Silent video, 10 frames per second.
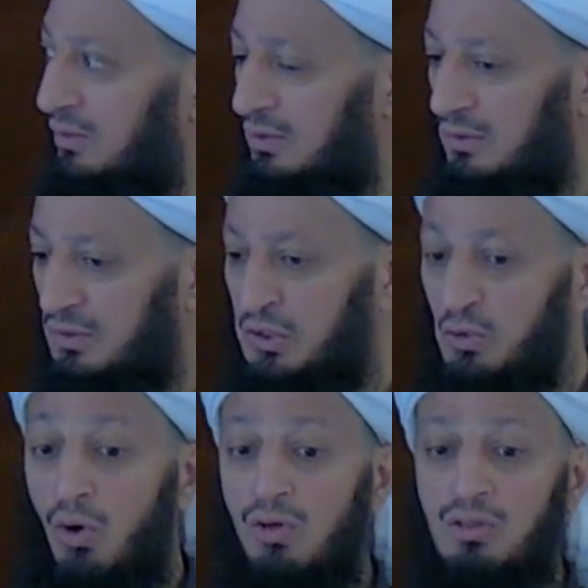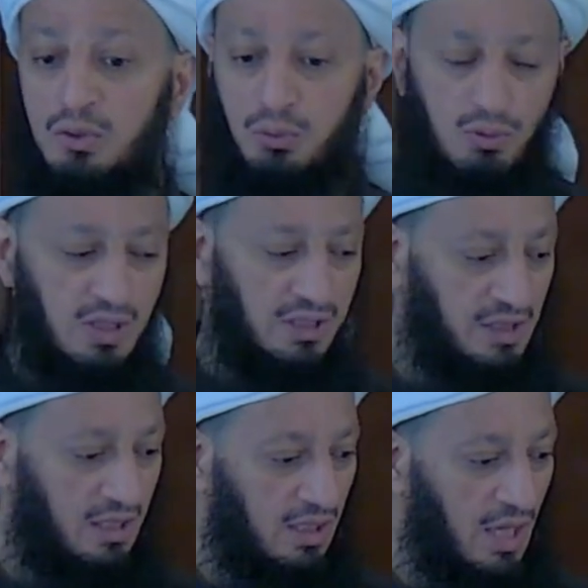disown Rasulullah
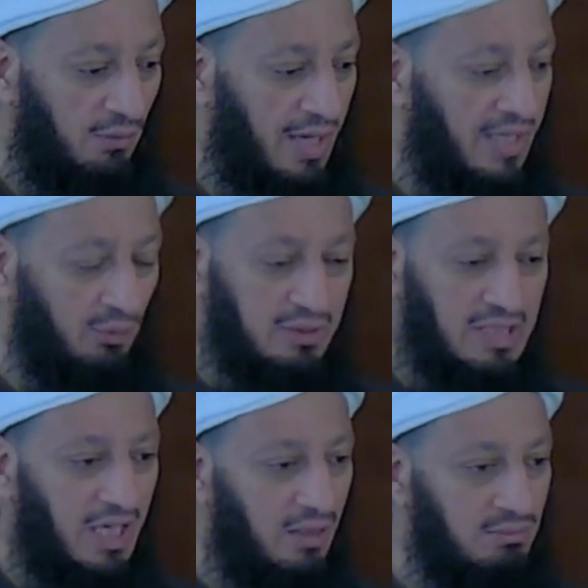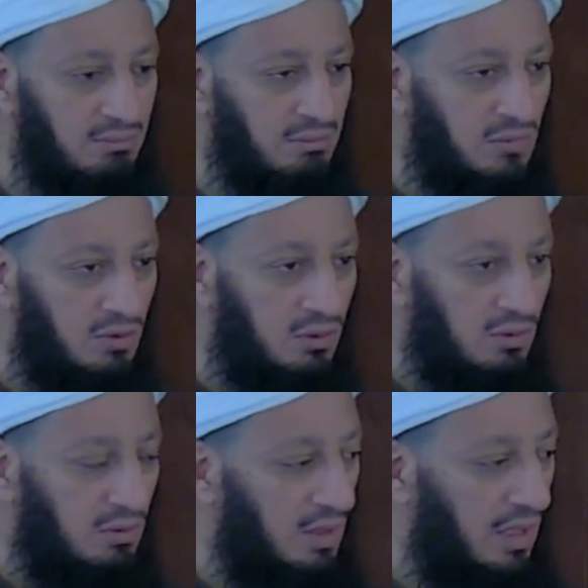sallallahu alayhi wa sallam
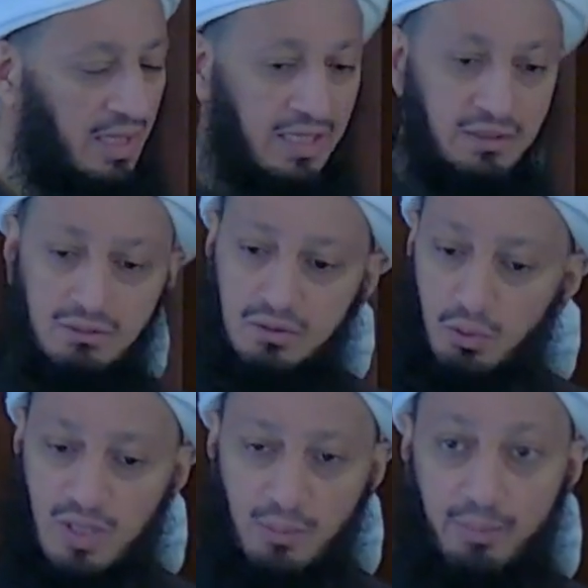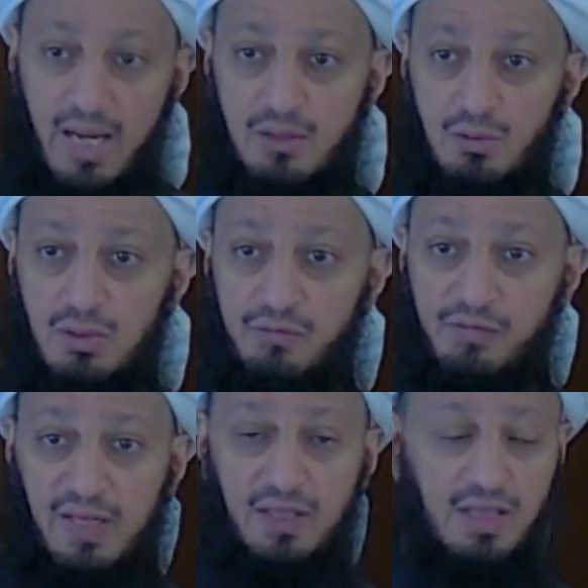and you come back to the
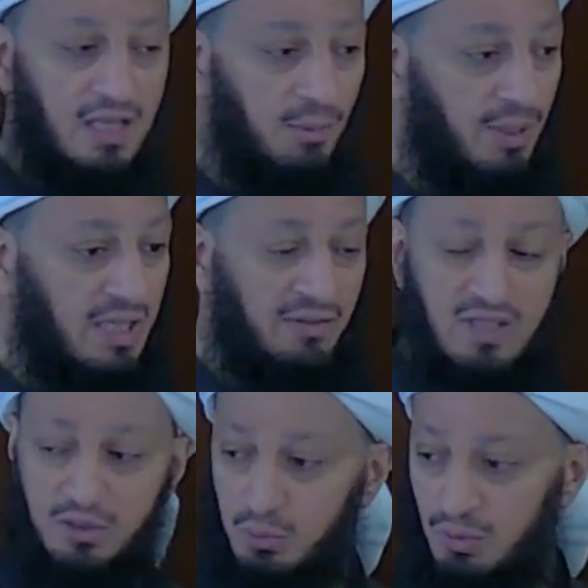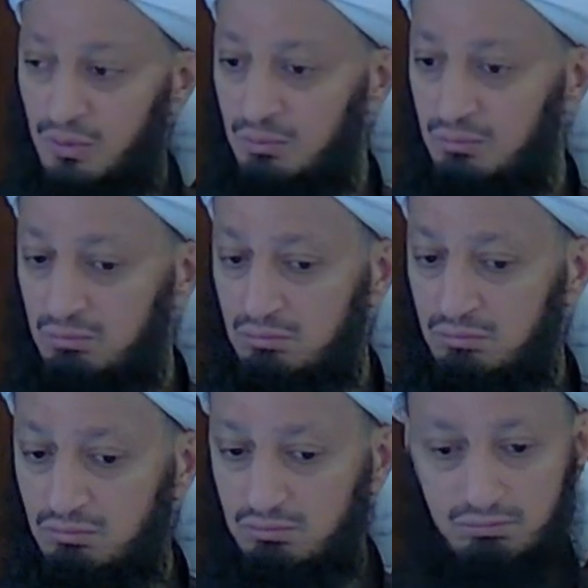faith and the belief that you were
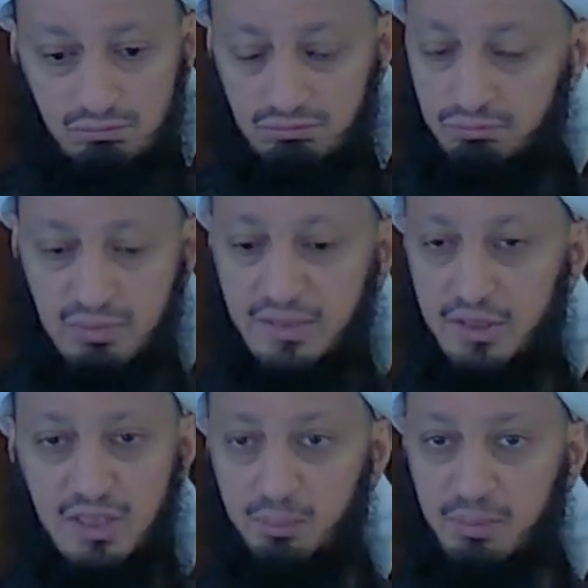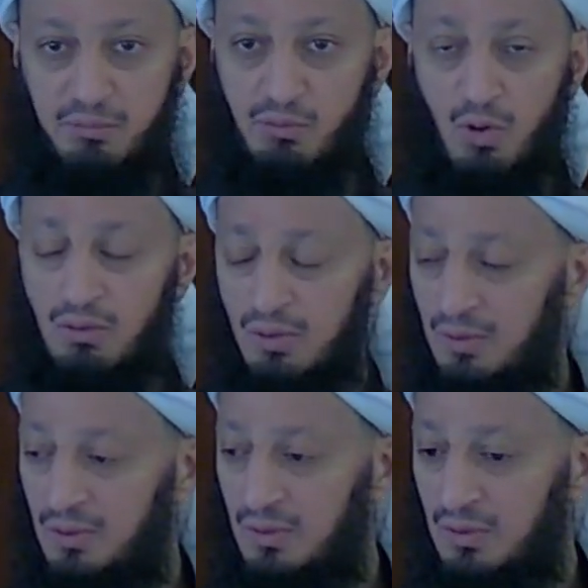practicing before.
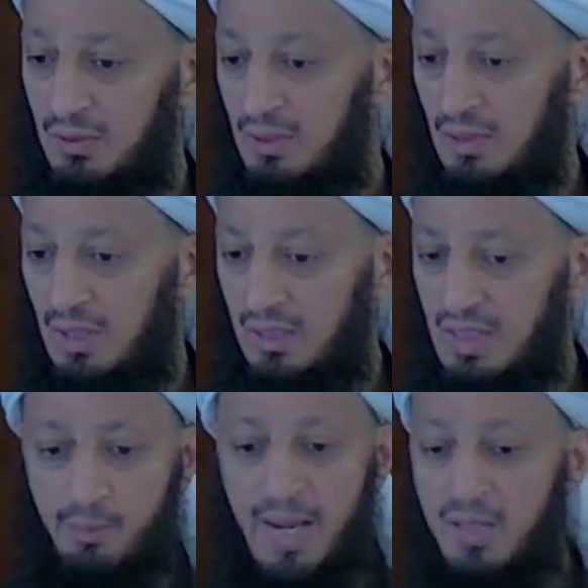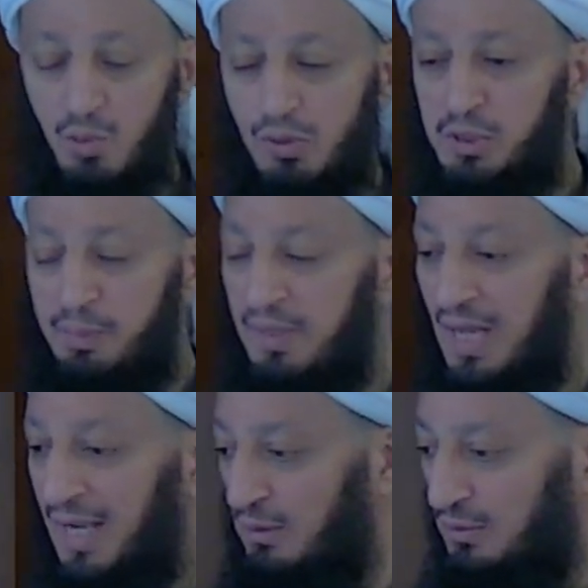Come back to worshipping
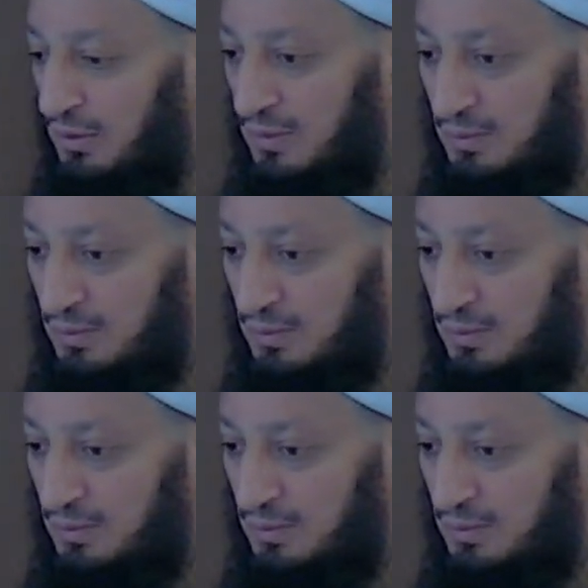the idols.